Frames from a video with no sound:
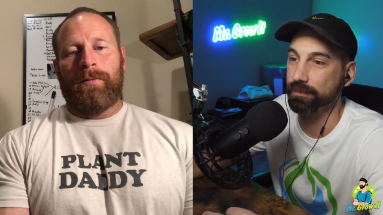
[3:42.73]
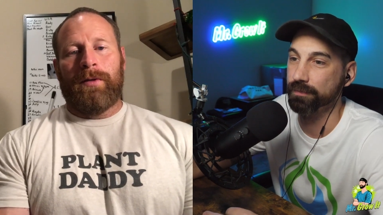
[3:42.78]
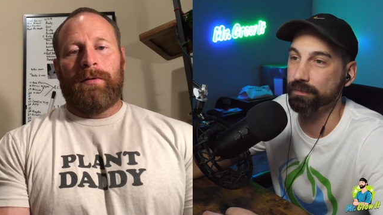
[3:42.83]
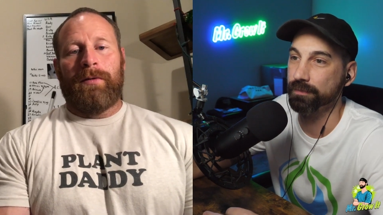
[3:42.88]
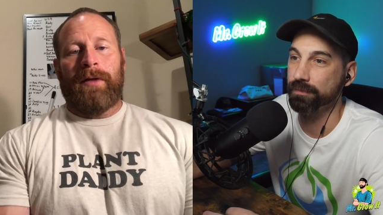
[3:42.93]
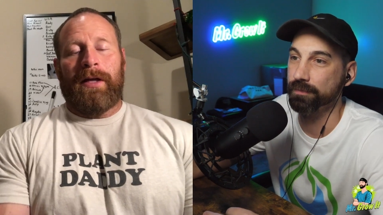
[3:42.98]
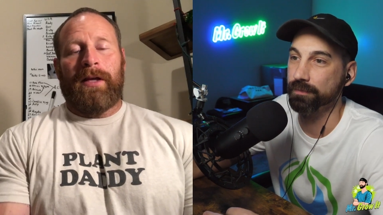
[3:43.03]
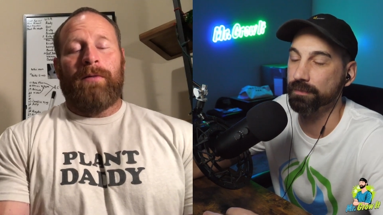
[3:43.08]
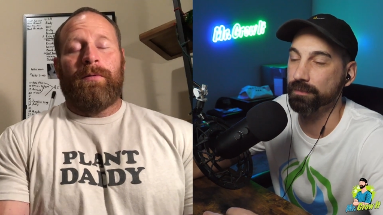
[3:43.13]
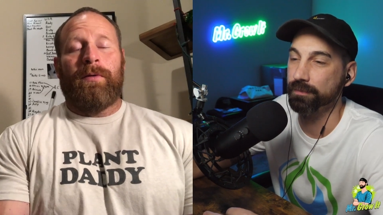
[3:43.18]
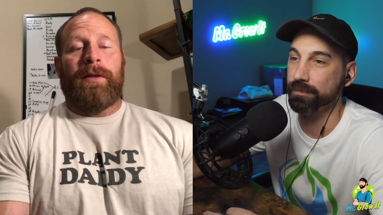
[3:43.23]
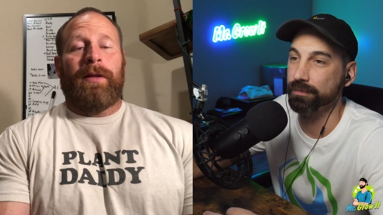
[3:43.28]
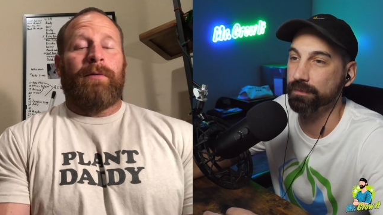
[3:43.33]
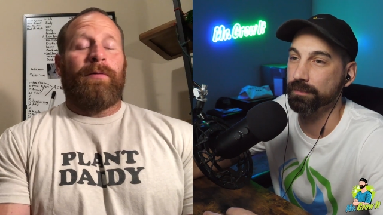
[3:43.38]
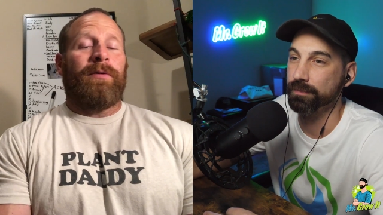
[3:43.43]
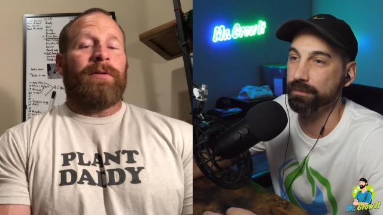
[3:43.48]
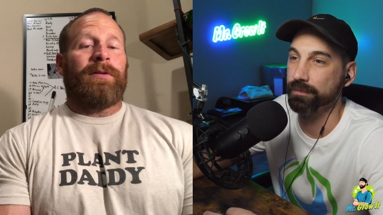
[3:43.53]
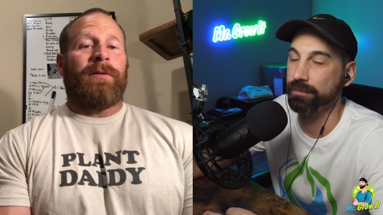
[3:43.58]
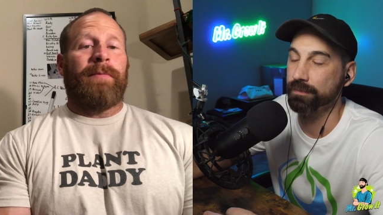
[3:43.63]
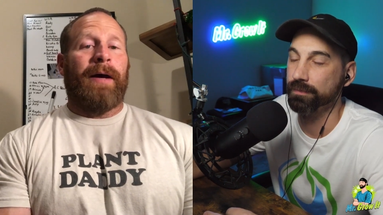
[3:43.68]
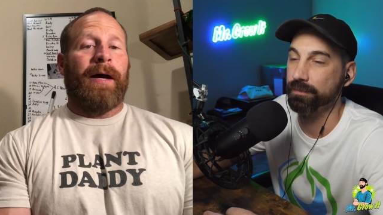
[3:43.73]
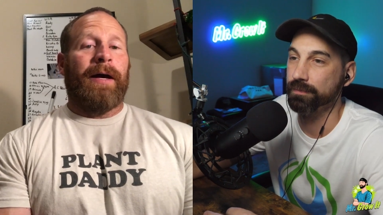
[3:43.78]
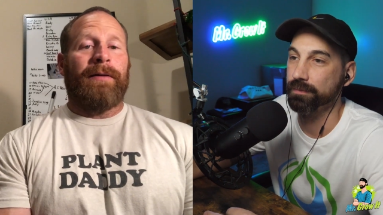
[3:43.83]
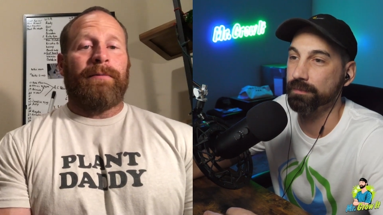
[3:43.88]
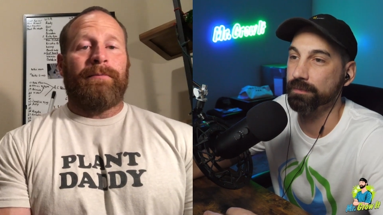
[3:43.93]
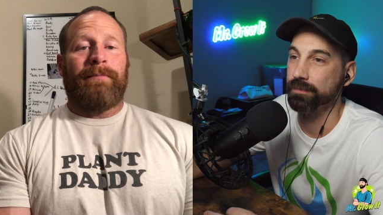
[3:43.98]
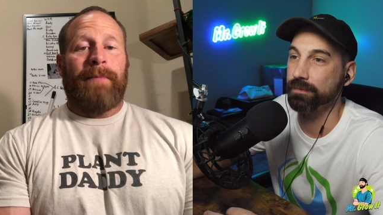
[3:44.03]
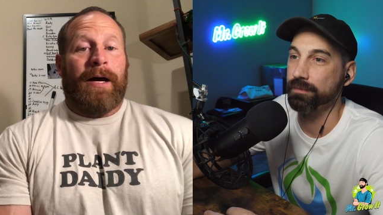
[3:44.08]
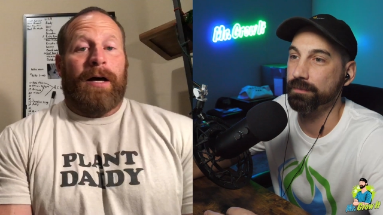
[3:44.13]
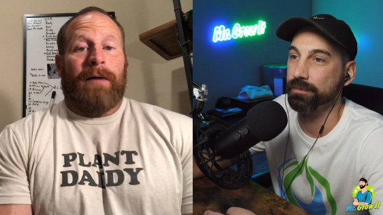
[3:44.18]
Speaker 1: you know, anyone that wants to buy
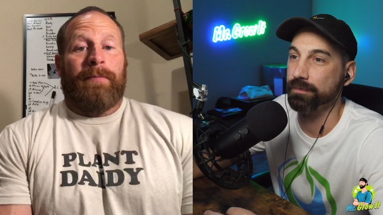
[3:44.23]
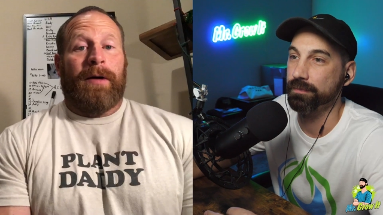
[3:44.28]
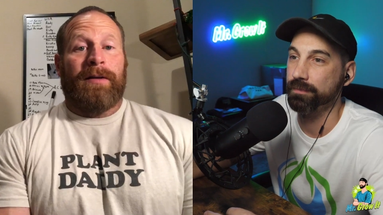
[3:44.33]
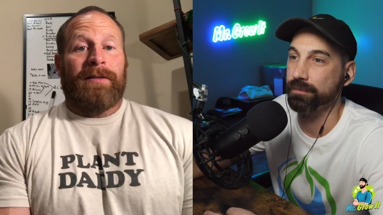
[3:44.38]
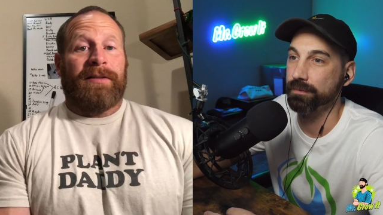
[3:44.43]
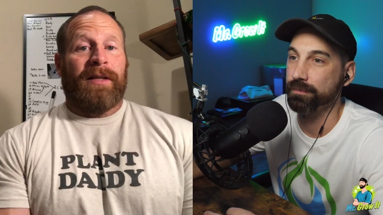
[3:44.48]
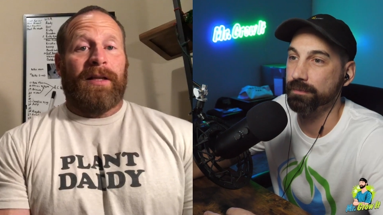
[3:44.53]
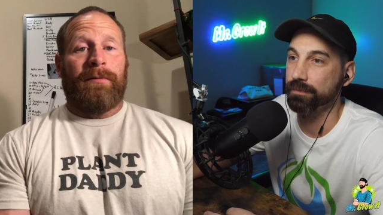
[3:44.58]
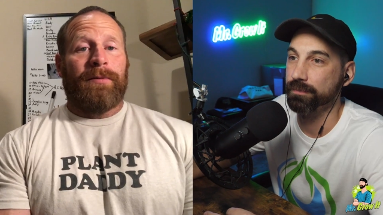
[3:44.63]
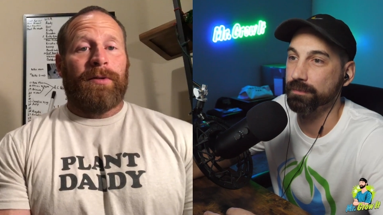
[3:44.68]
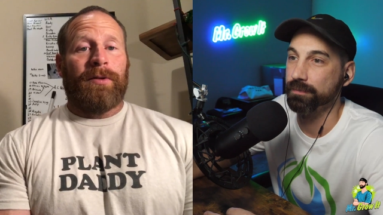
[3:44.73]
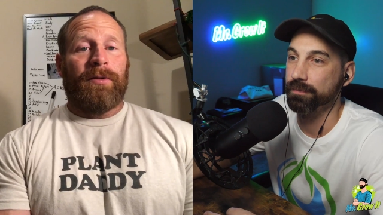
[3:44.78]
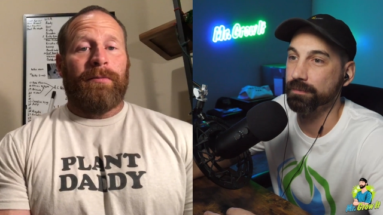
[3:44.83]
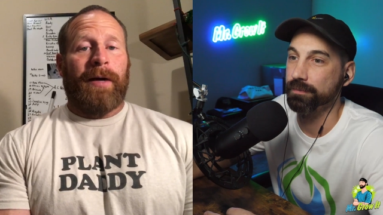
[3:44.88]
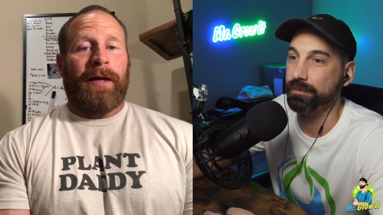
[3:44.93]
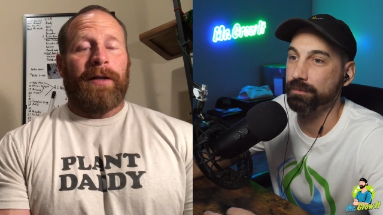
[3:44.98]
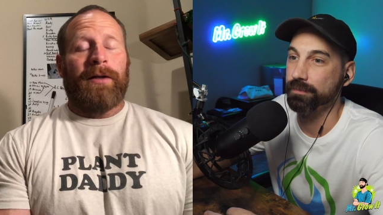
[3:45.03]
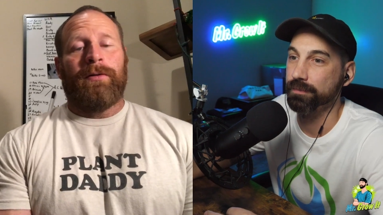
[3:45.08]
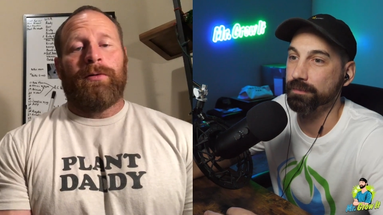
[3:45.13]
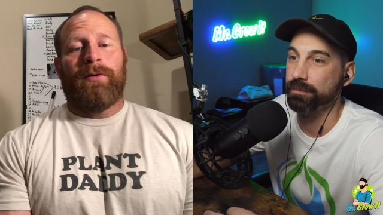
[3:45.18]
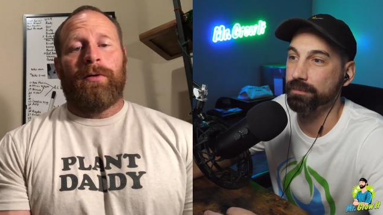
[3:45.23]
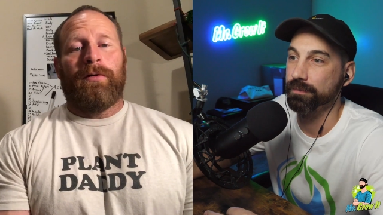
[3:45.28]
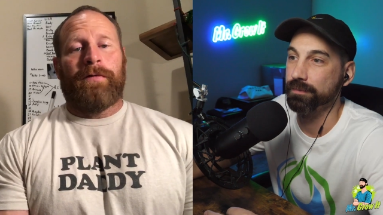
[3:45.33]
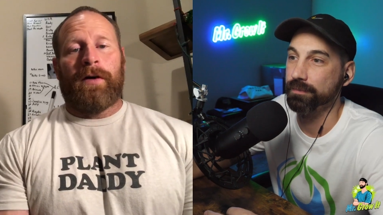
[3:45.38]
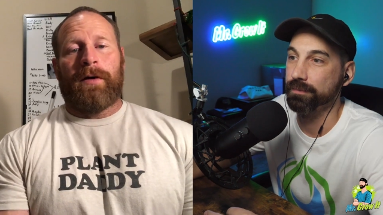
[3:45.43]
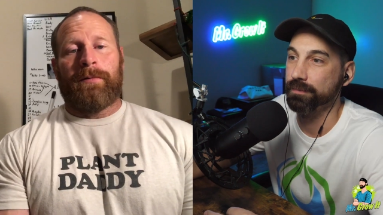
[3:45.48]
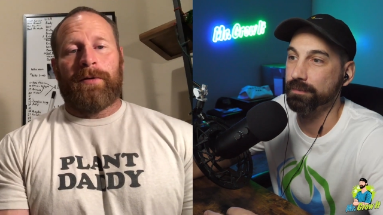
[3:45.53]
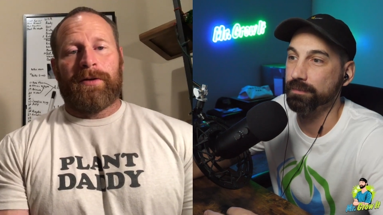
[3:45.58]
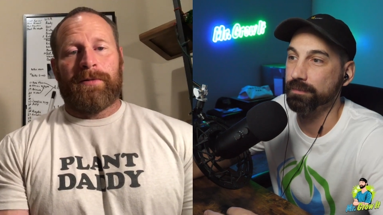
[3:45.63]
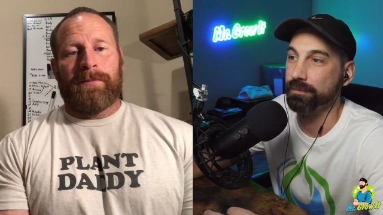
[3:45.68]
them, buy them, I'll sell them to them. I don't do
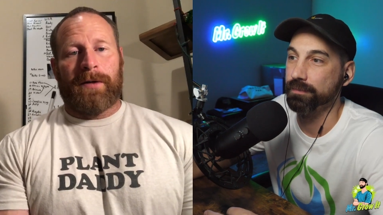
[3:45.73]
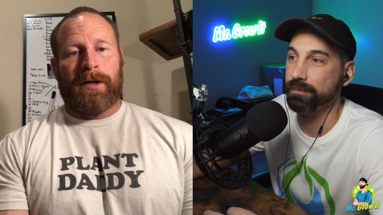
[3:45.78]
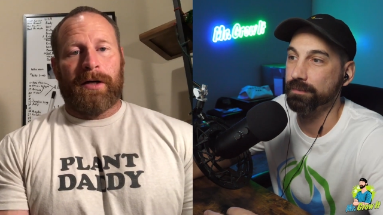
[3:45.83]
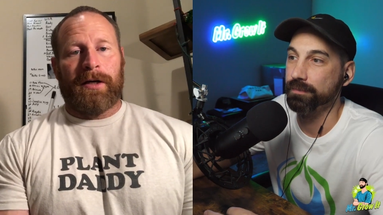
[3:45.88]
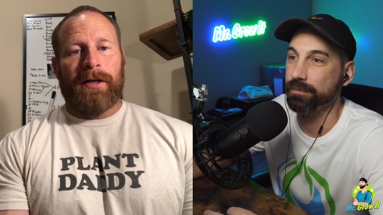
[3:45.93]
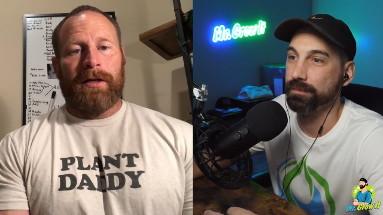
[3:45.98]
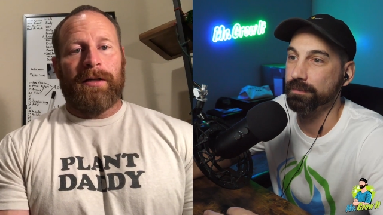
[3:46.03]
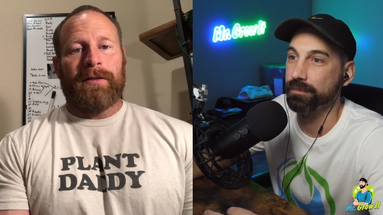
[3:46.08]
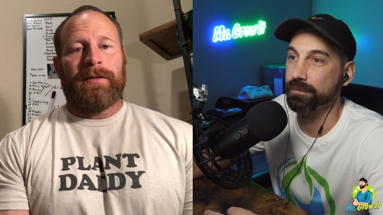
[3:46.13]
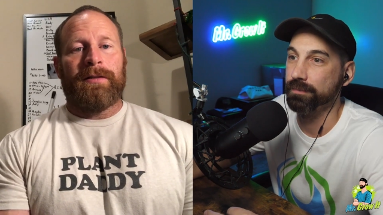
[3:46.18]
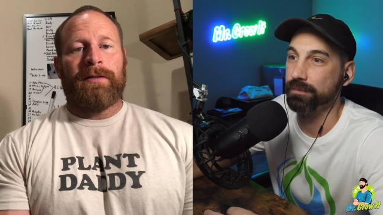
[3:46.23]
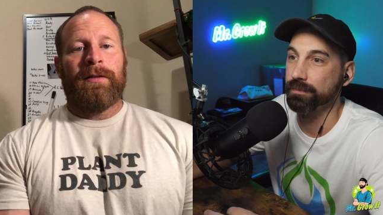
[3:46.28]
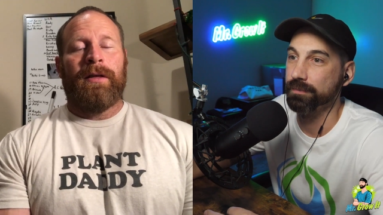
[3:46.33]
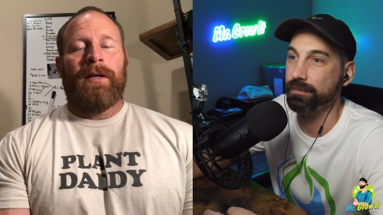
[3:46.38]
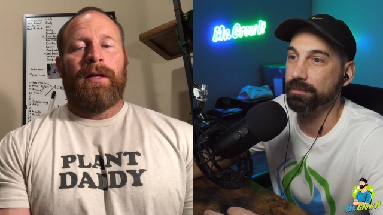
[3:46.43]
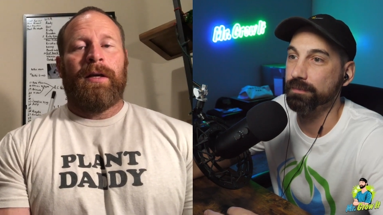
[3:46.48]
farmers markets.